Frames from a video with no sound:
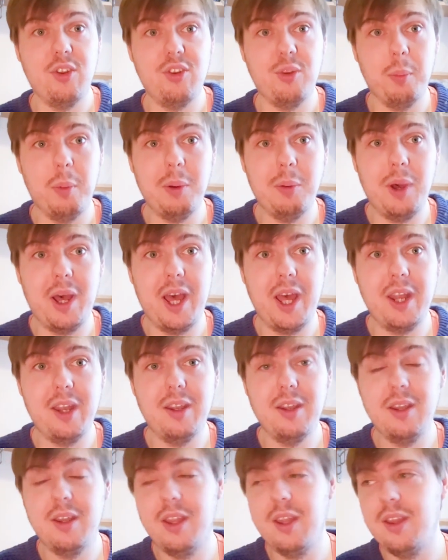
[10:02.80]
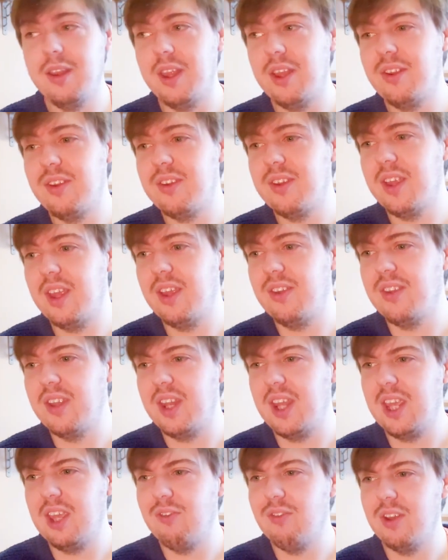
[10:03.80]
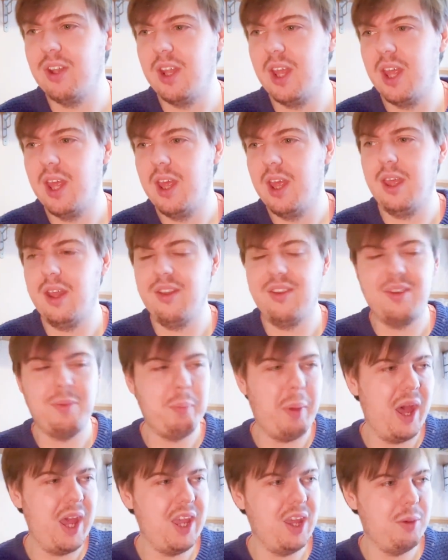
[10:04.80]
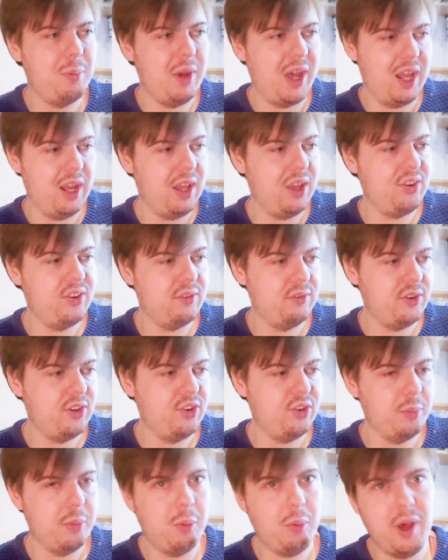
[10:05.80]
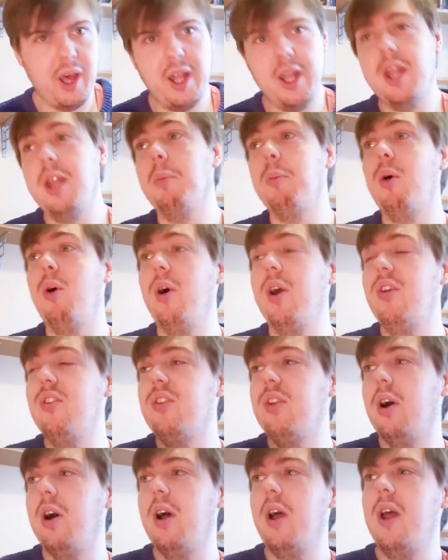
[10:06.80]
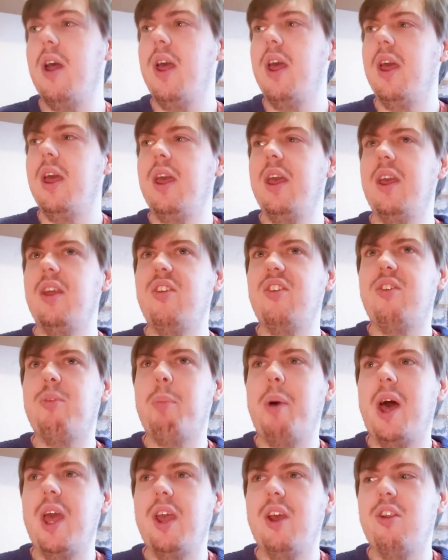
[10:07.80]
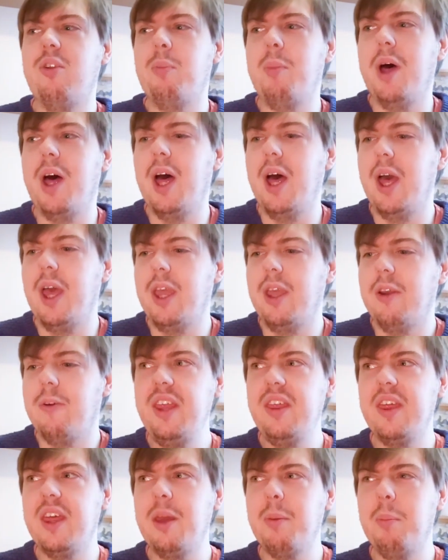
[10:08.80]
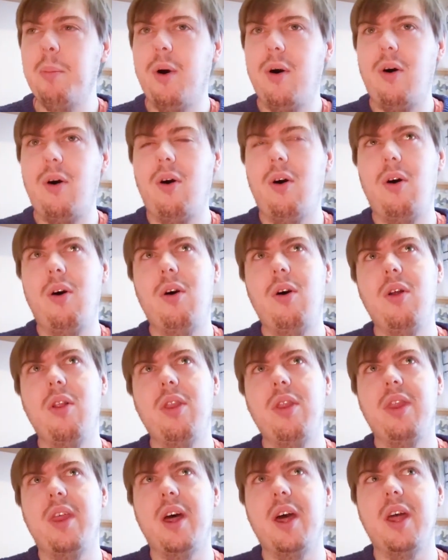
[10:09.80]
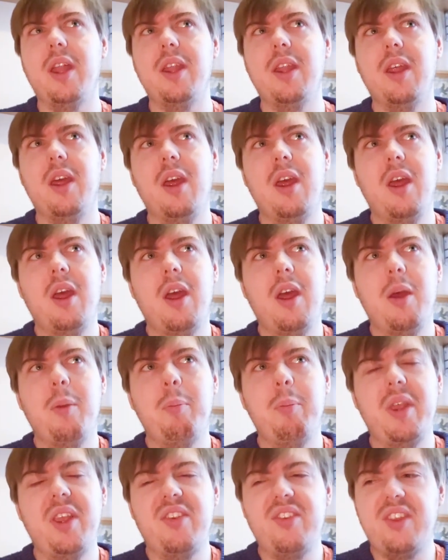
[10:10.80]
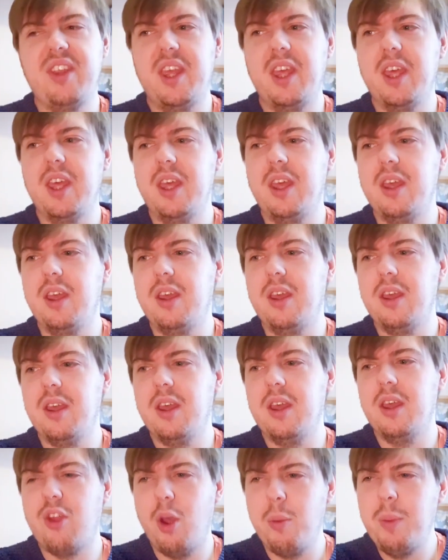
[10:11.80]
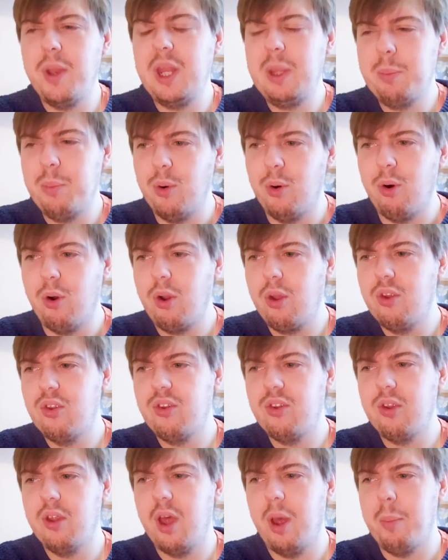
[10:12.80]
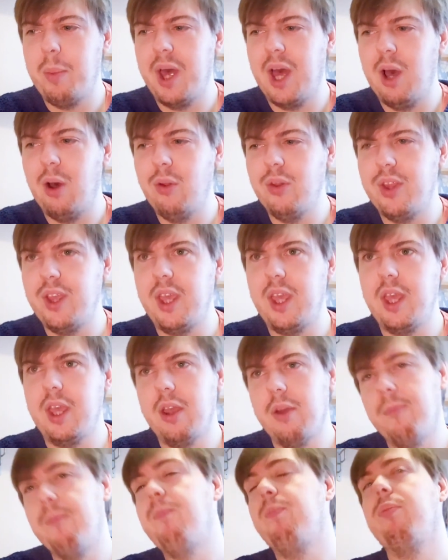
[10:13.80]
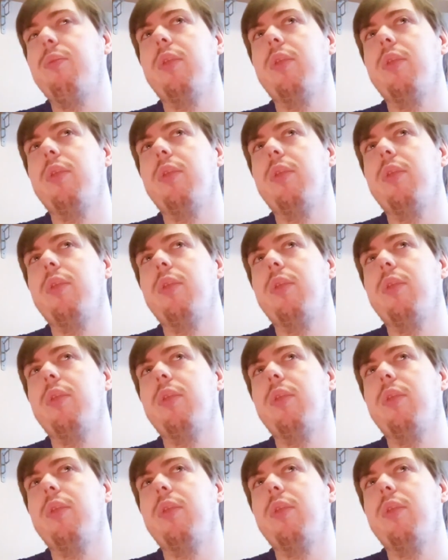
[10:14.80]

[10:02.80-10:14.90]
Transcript: of the Summer Wine. This isn't even inspired by Last of the Summer Wine anymore. It's not inspired by anything more than me seeing so many books about the